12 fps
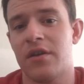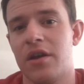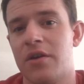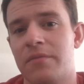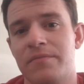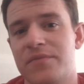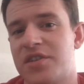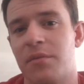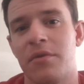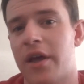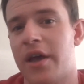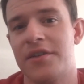You know, some
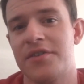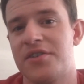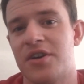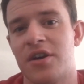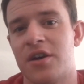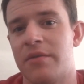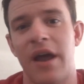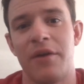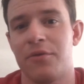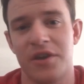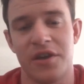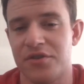mm-hmm. clients are not
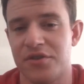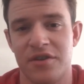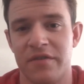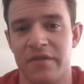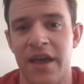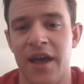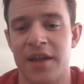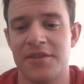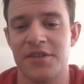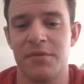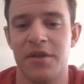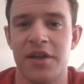really interested in that.
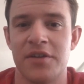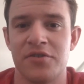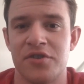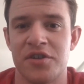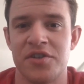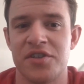Some clients are yeah.